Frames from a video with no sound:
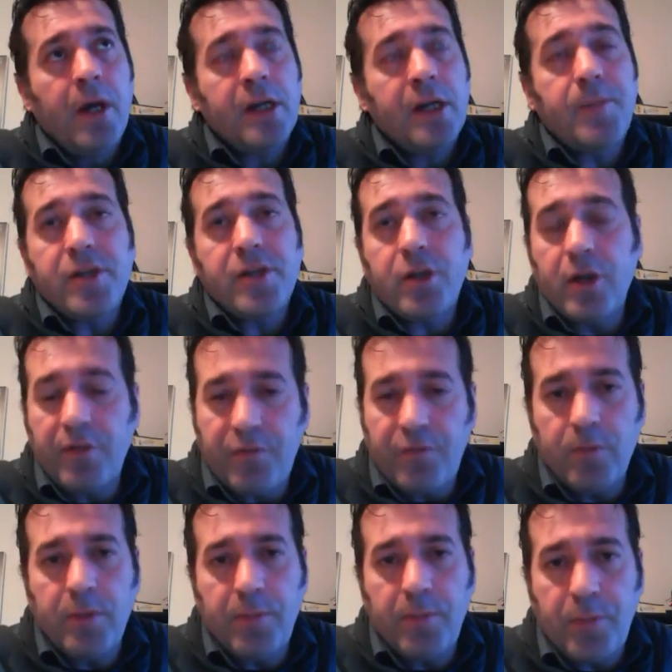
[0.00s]
especially
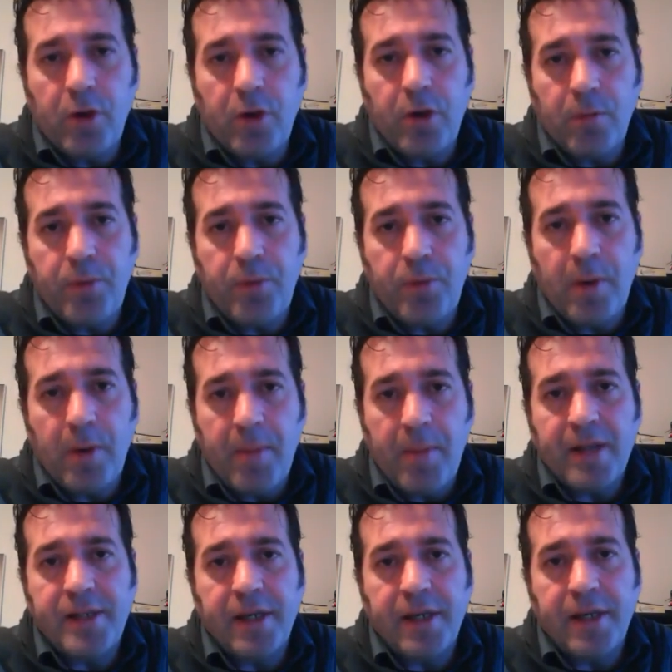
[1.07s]
from the
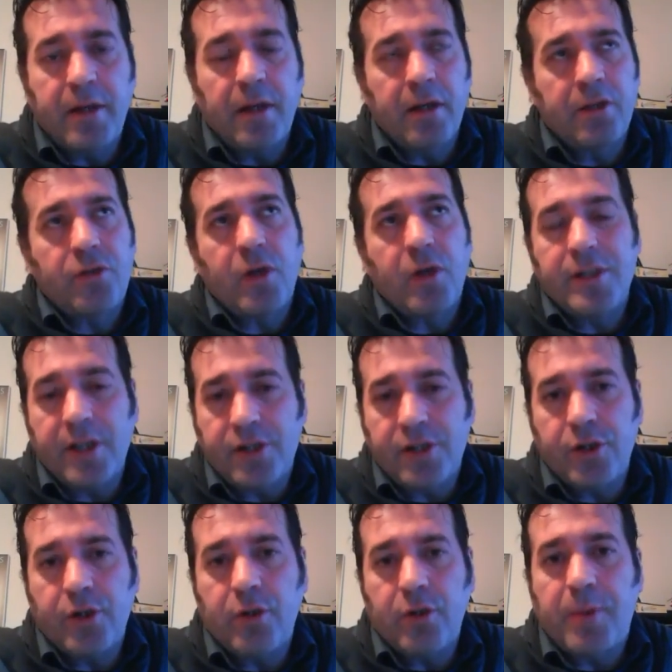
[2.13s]
problematic
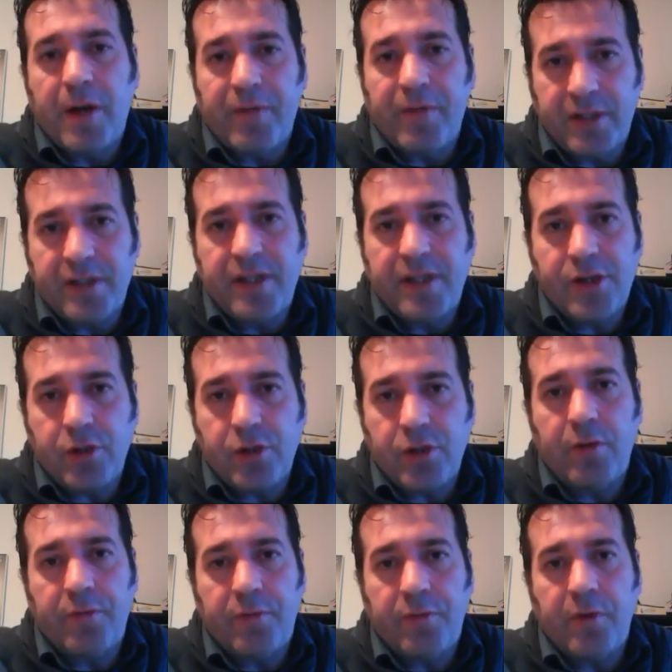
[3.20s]
transitional privatization
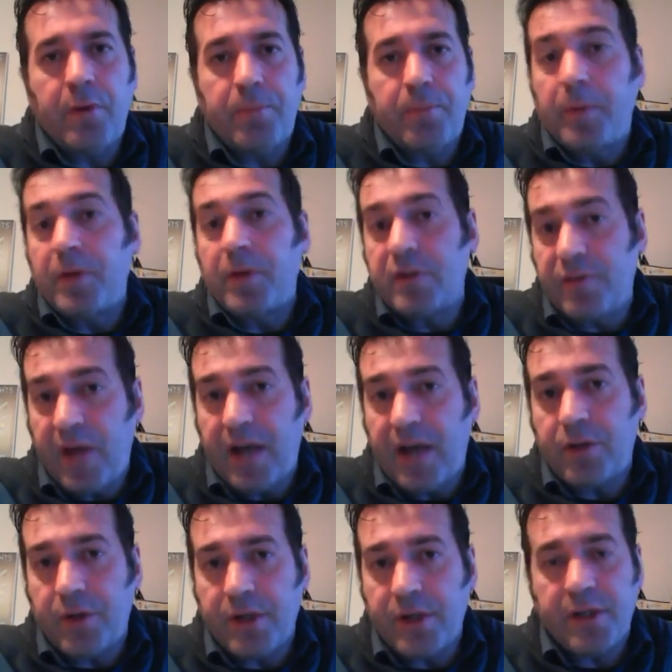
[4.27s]
of people's
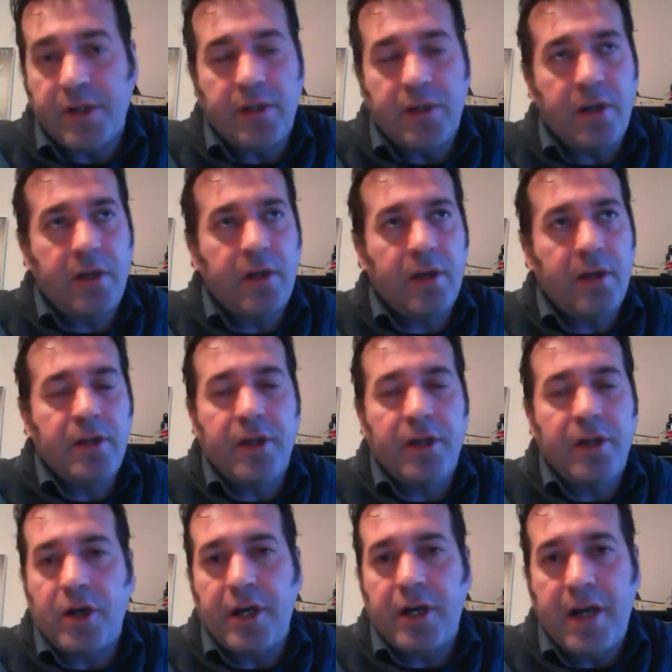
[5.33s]
factories in the
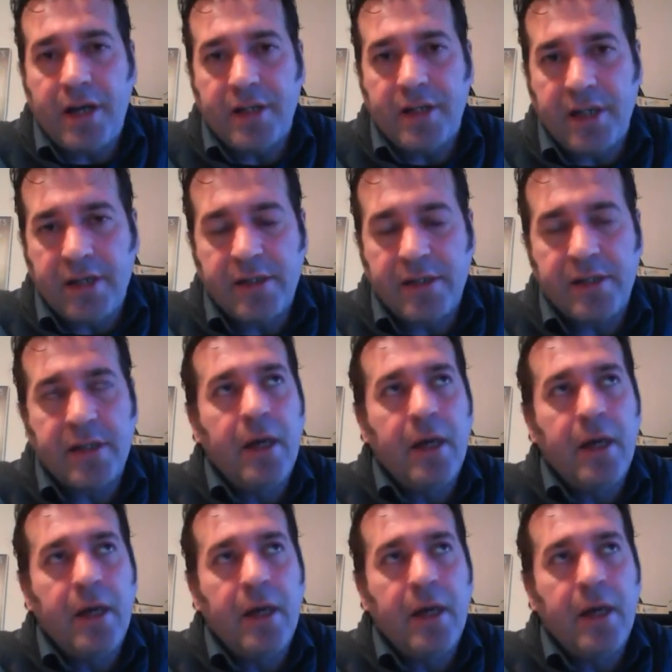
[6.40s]
early 90s.